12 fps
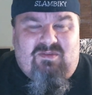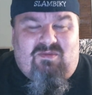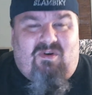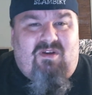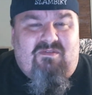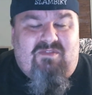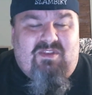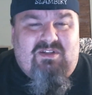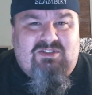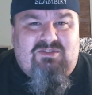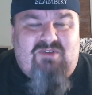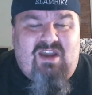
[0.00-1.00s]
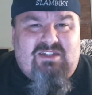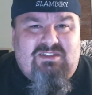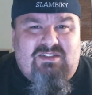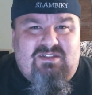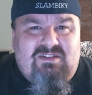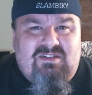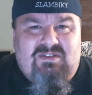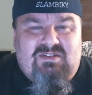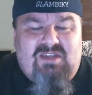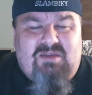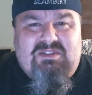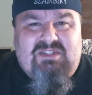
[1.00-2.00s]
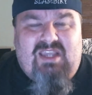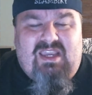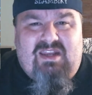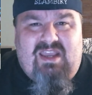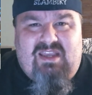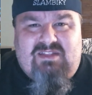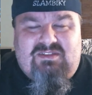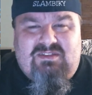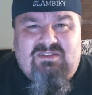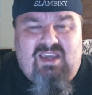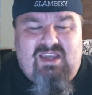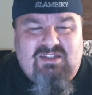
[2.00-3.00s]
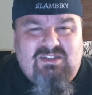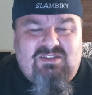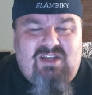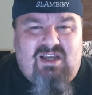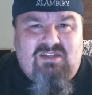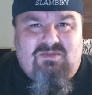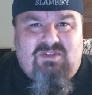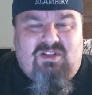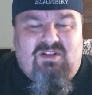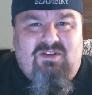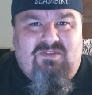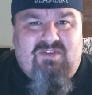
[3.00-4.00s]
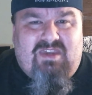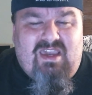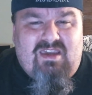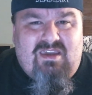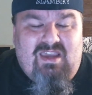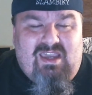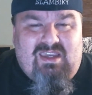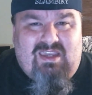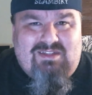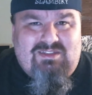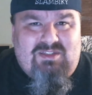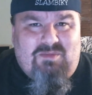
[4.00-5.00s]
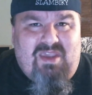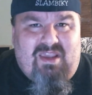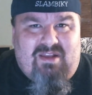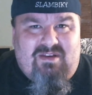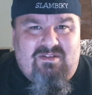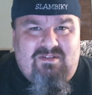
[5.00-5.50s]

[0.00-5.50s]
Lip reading: Through all of the distraction, Sami Zayn hits AJ Styles with the Huluva kick and gets the pin.